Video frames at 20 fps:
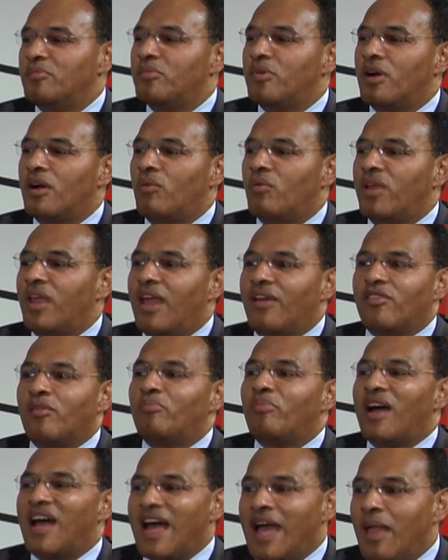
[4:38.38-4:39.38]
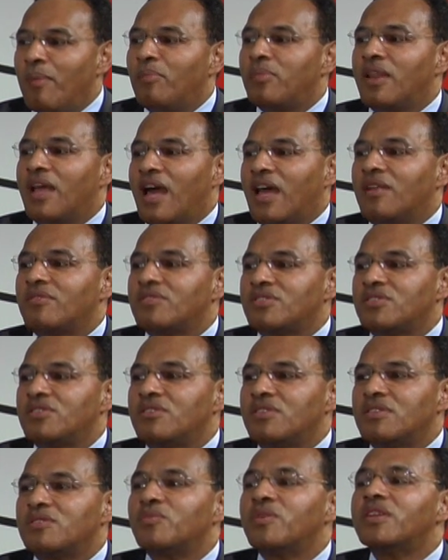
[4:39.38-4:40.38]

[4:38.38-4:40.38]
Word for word: But we have a pipeline of students.